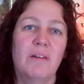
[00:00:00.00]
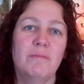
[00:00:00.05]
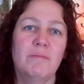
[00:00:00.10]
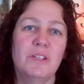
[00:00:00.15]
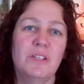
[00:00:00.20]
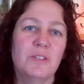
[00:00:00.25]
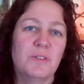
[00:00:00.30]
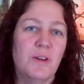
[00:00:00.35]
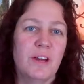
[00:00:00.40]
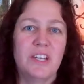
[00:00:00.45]

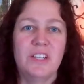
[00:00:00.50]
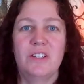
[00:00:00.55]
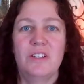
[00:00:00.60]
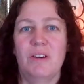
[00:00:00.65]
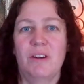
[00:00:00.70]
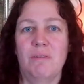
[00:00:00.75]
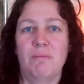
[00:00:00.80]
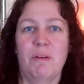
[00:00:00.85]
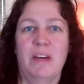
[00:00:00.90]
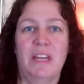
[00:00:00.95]

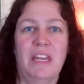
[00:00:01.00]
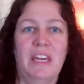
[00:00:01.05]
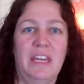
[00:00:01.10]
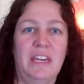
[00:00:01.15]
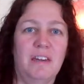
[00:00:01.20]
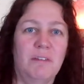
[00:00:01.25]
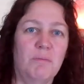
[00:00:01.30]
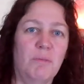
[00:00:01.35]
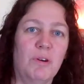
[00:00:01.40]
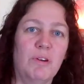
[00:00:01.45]
discretionary money
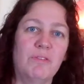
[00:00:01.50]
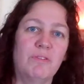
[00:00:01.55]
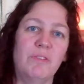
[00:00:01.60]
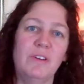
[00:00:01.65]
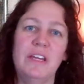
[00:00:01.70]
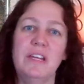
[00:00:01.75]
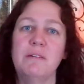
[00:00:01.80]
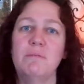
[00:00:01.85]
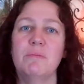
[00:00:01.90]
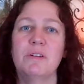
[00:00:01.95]
and more
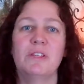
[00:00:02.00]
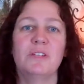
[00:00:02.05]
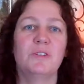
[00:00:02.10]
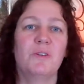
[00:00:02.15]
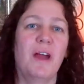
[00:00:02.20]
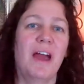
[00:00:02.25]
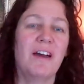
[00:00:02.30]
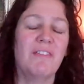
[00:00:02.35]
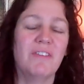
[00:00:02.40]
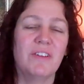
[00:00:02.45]
freedom with
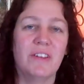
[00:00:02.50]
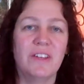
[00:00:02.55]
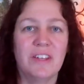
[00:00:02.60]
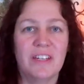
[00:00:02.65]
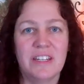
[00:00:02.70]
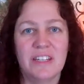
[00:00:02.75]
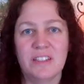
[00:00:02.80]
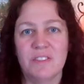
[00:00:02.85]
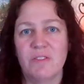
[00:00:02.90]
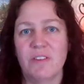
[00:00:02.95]
travel,
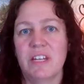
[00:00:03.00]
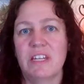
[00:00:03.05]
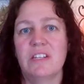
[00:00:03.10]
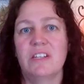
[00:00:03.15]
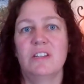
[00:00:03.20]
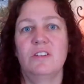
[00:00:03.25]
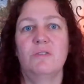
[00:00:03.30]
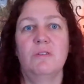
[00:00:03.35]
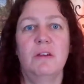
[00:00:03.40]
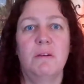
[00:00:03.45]
and it's fun
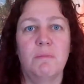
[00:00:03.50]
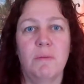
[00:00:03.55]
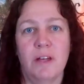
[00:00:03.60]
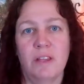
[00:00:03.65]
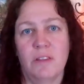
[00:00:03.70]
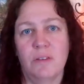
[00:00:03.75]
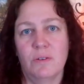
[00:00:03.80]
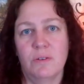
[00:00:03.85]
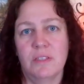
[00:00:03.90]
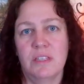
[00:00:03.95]
to dream
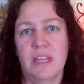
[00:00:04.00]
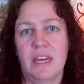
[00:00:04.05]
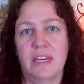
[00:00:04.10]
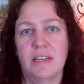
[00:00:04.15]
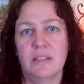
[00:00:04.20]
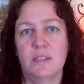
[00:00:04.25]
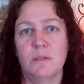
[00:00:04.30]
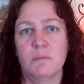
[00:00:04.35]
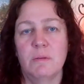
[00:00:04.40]
on those things.